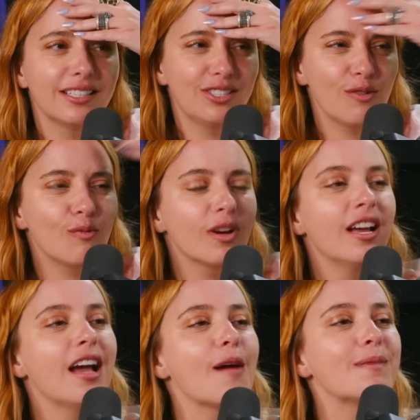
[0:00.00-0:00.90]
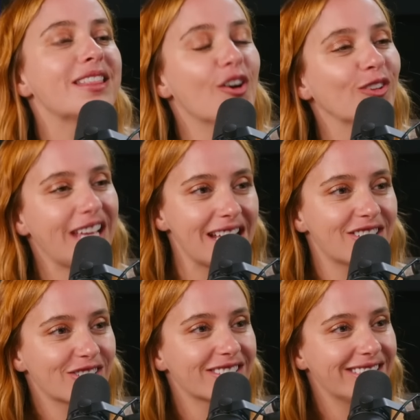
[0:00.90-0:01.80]
the only
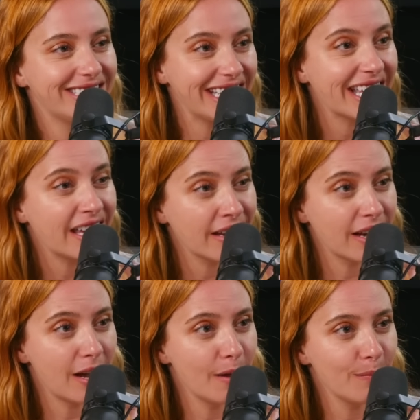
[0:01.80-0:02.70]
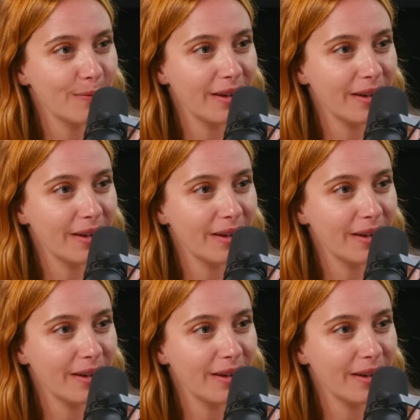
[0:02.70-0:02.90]
answer is the dick hiccup.